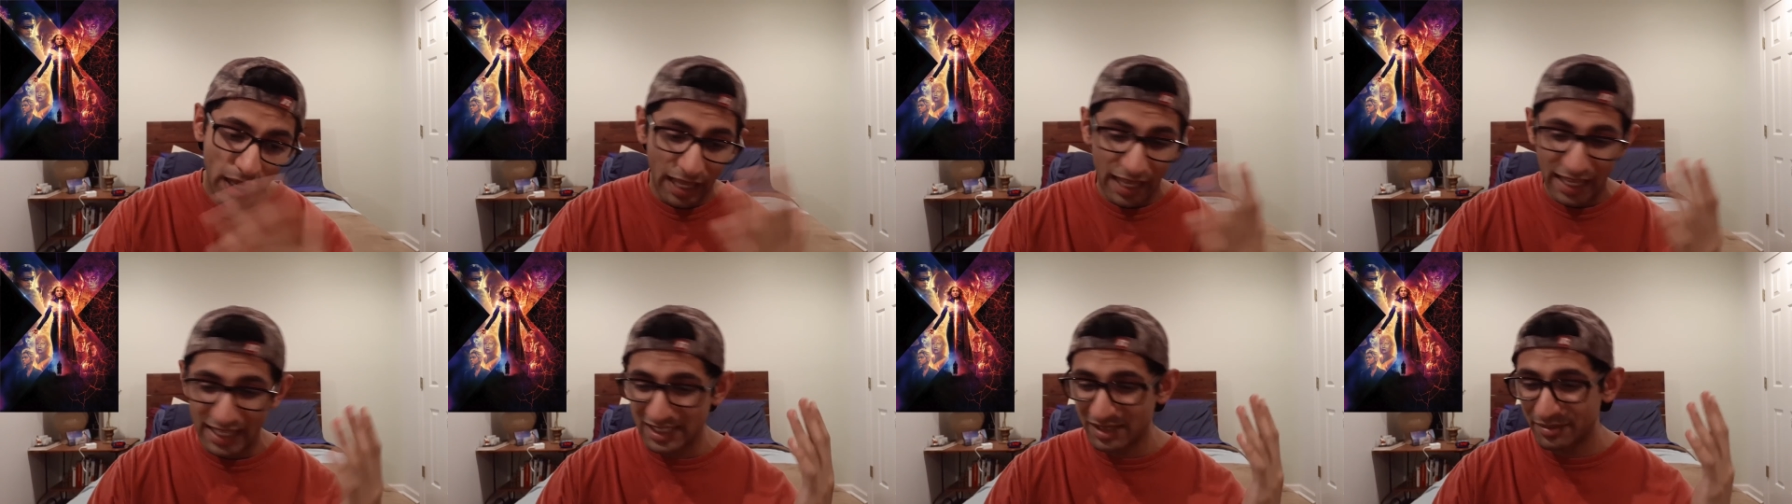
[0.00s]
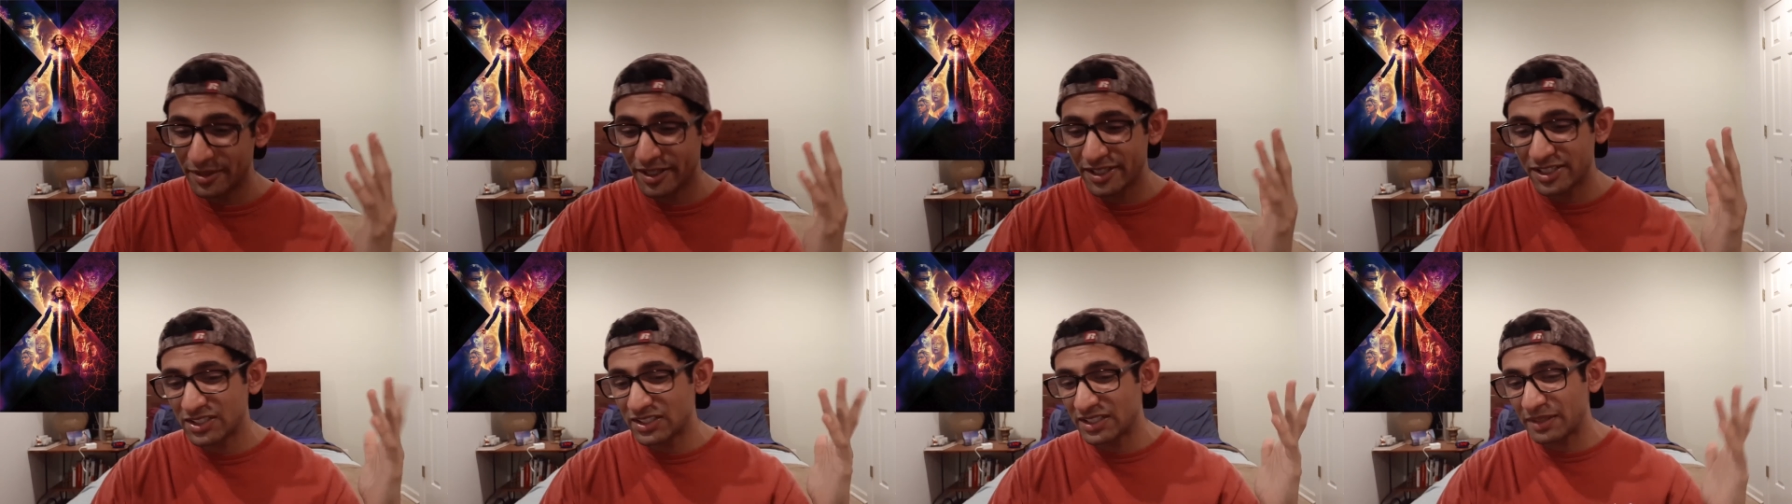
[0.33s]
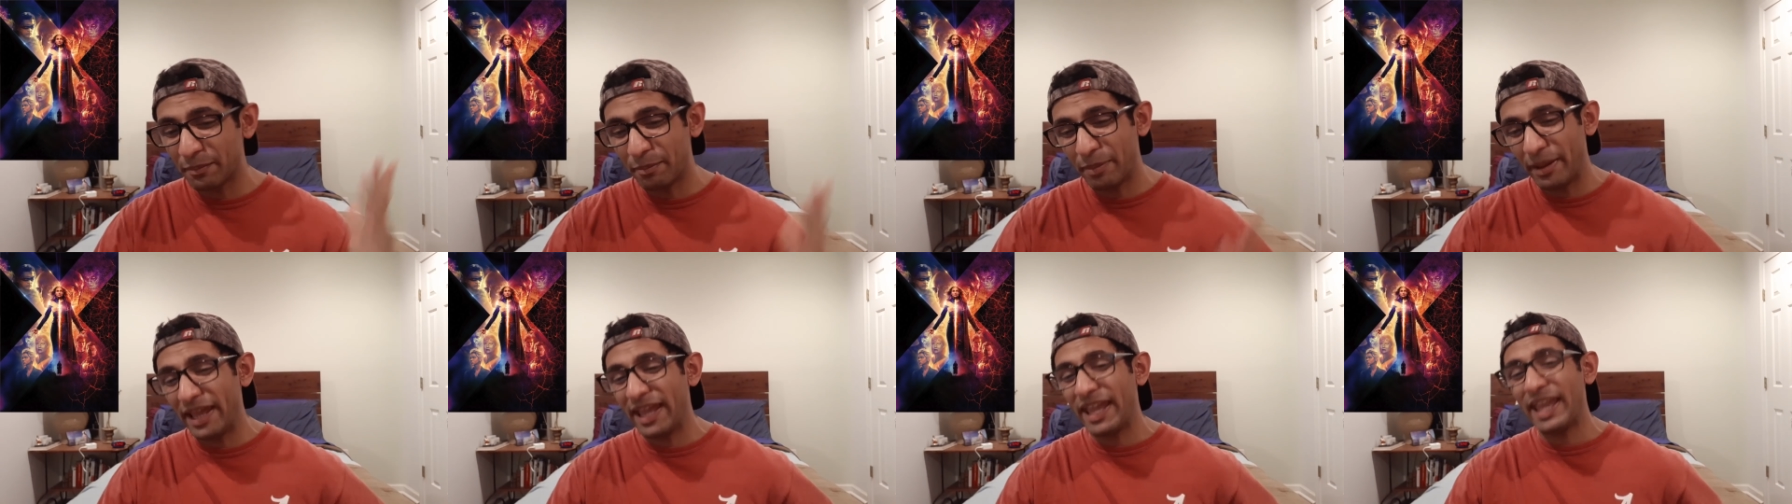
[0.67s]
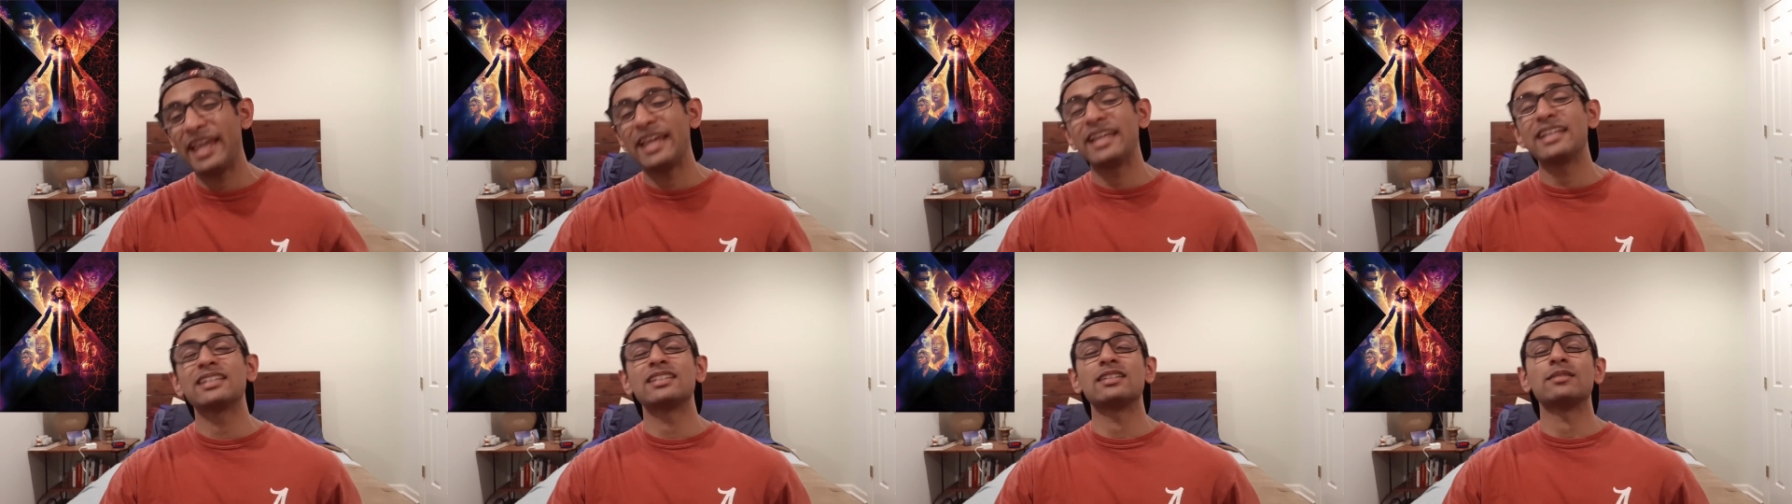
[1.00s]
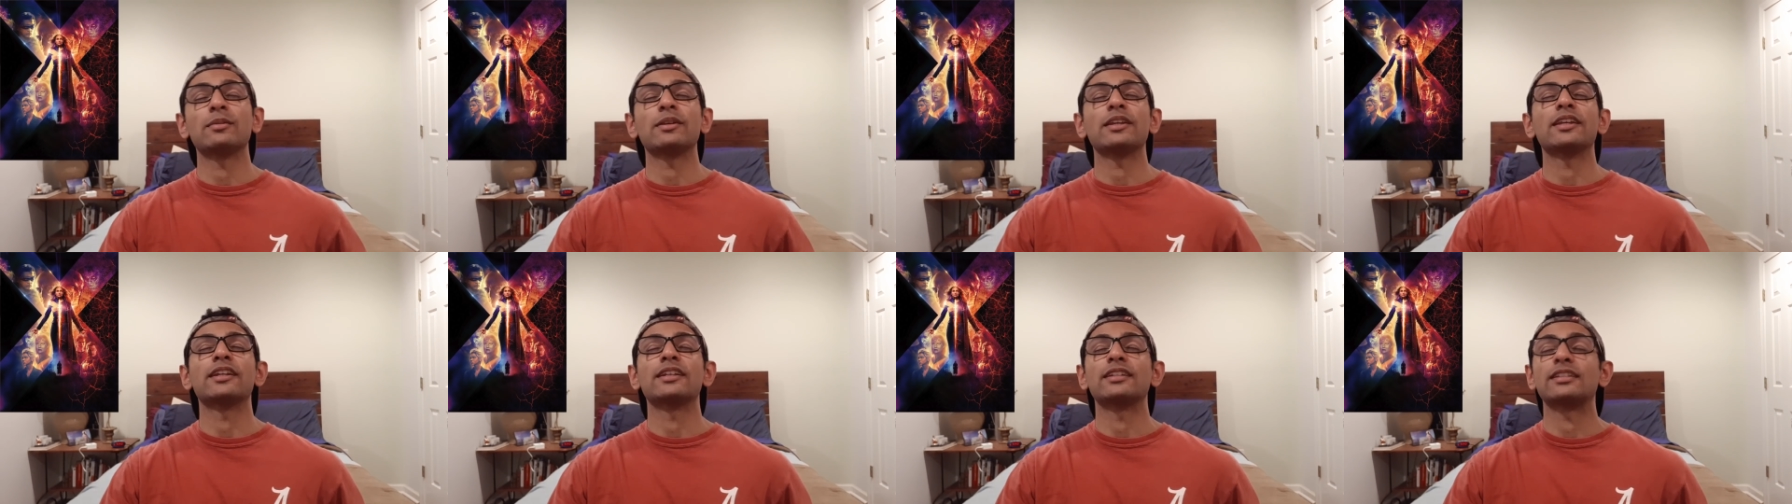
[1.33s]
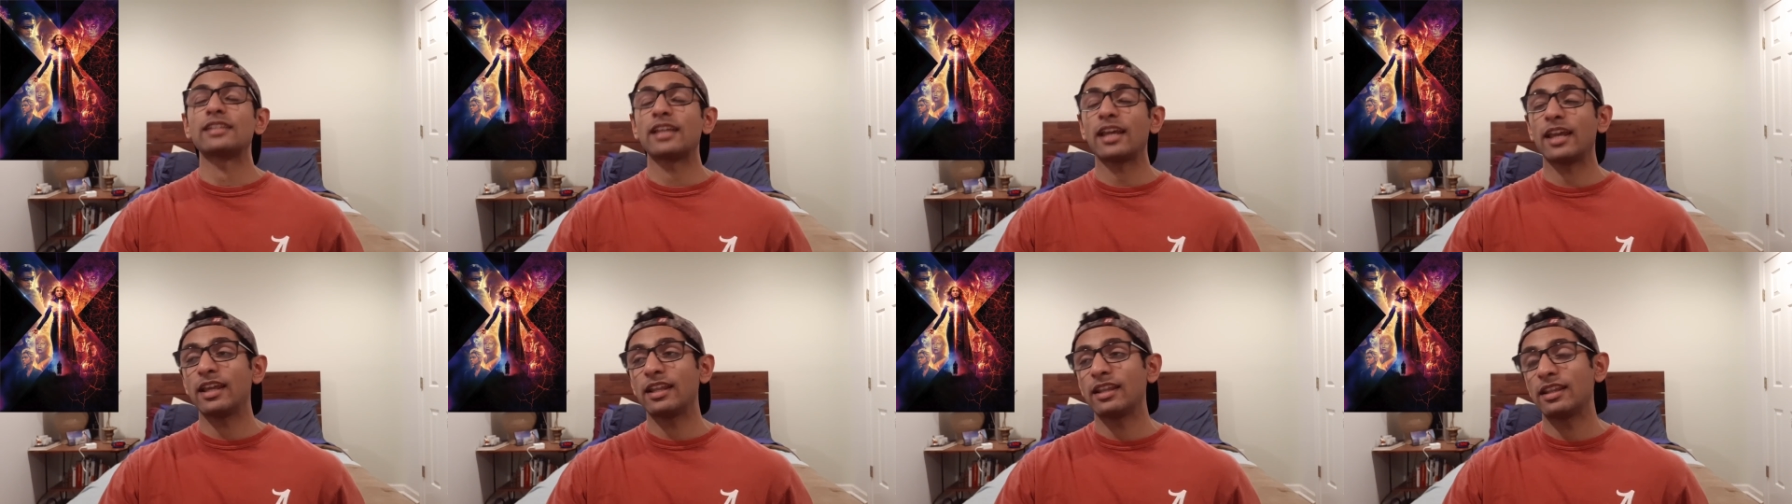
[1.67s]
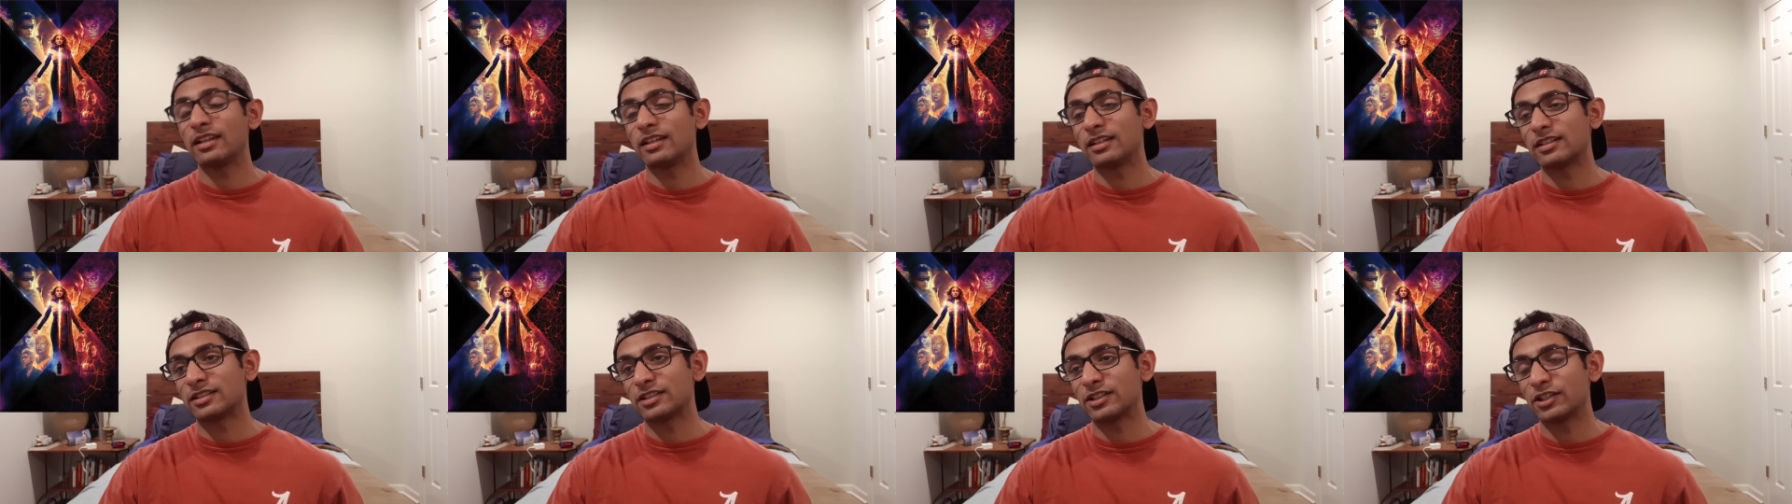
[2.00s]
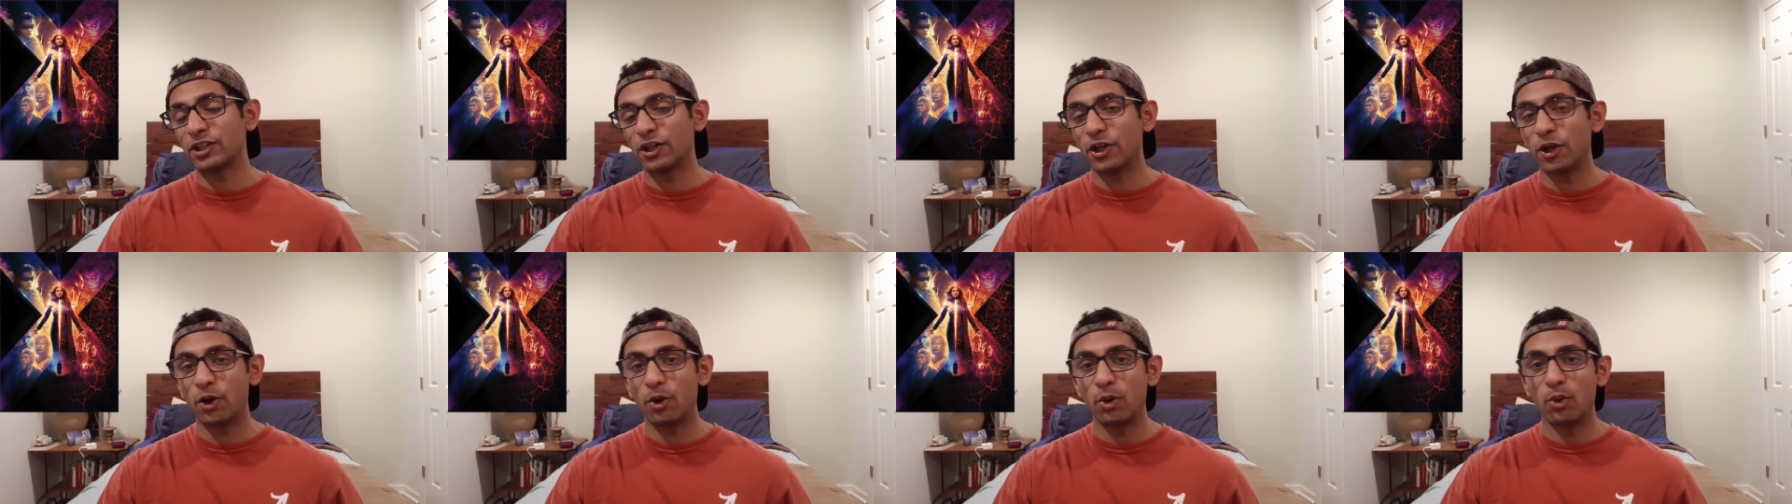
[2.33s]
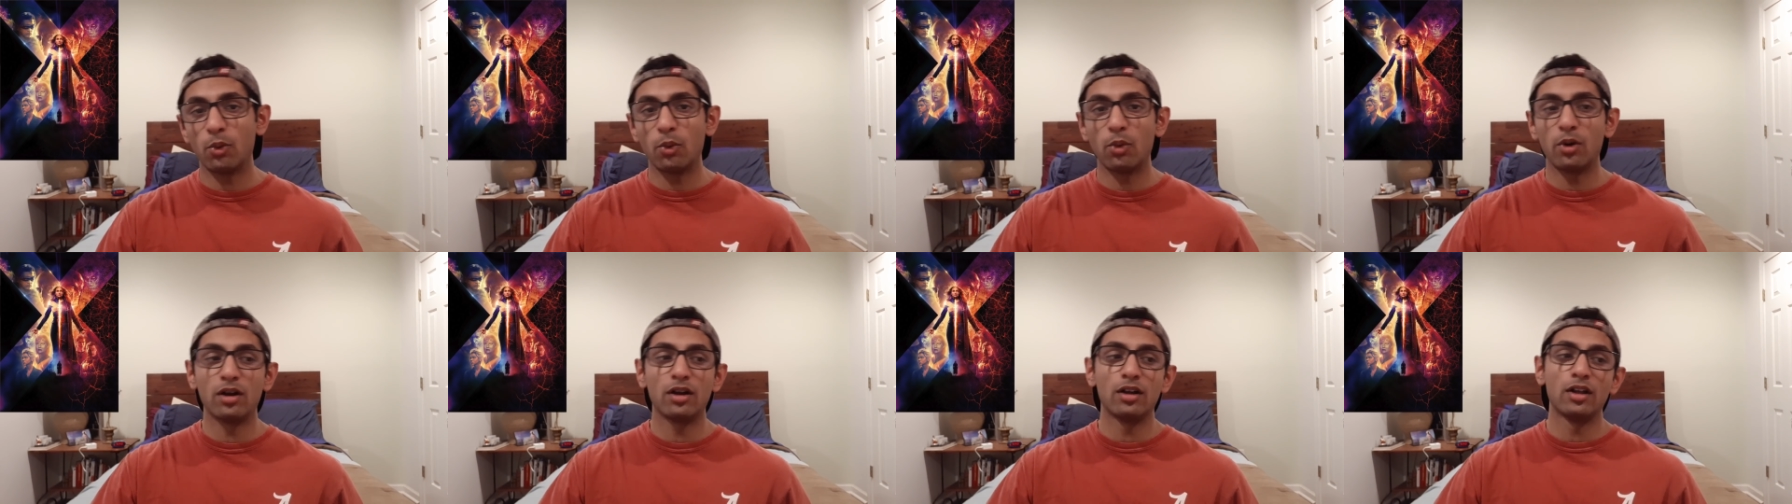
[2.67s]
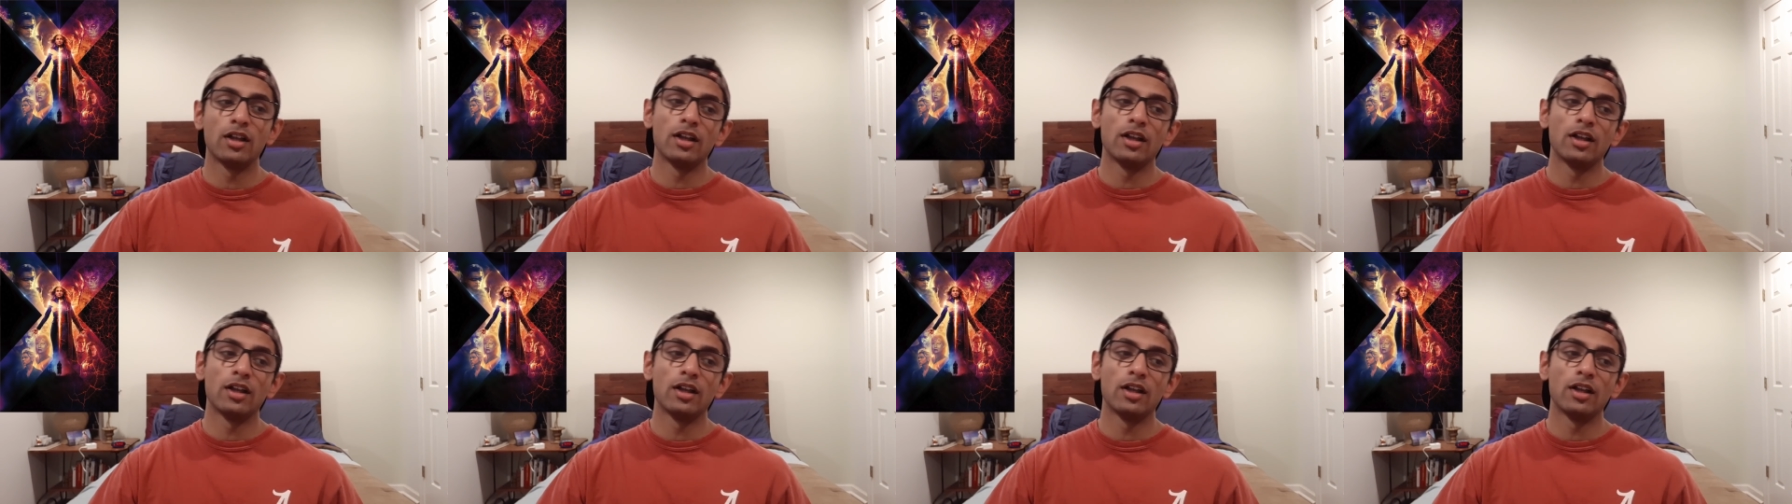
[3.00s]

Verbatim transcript: As much as it pains me to say this, you know,